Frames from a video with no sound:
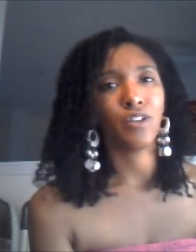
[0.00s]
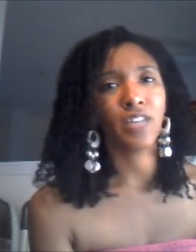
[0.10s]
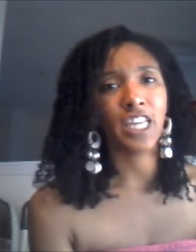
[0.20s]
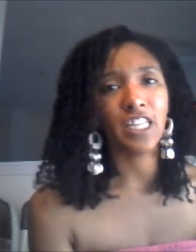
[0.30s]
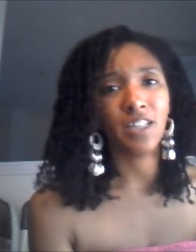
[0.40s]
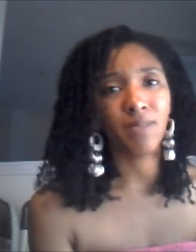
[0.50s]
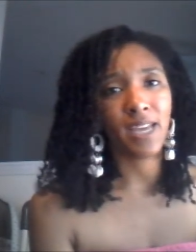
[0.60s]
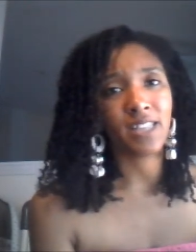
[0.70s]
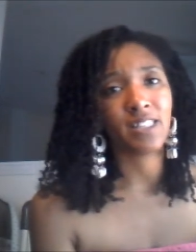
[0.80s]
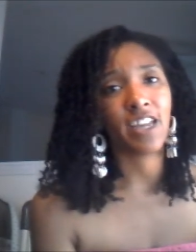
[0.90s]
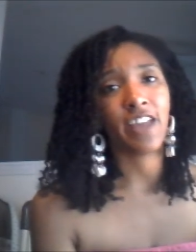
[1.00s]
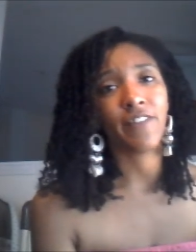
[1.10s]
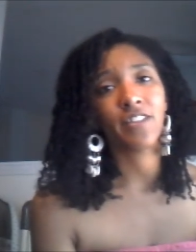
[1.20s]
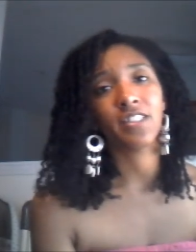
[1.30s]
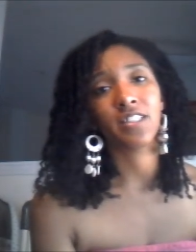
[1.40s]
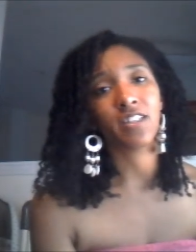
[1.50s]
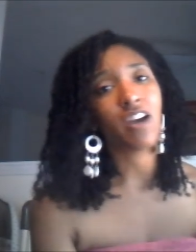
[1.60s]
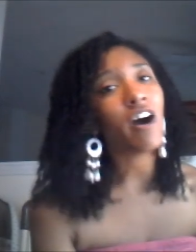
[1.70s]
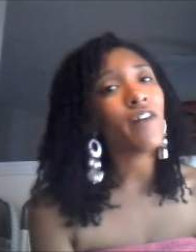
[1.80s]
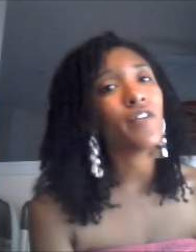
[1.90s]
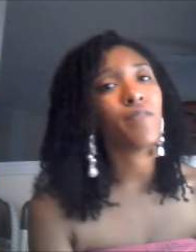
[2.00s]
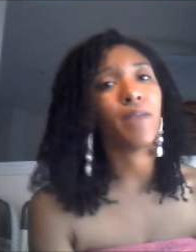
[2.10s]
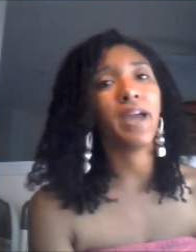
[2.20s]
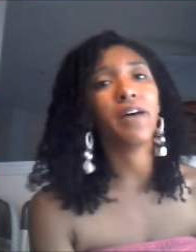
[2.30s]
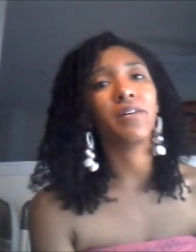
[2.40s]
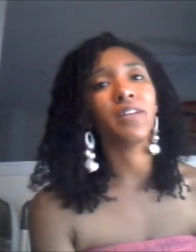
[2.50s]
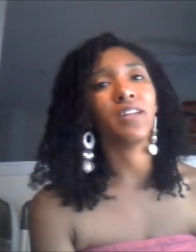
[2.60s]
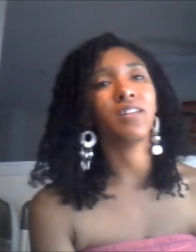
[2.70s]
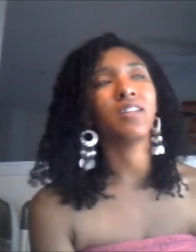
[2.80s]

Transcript: getting up last night because of the coughing bout and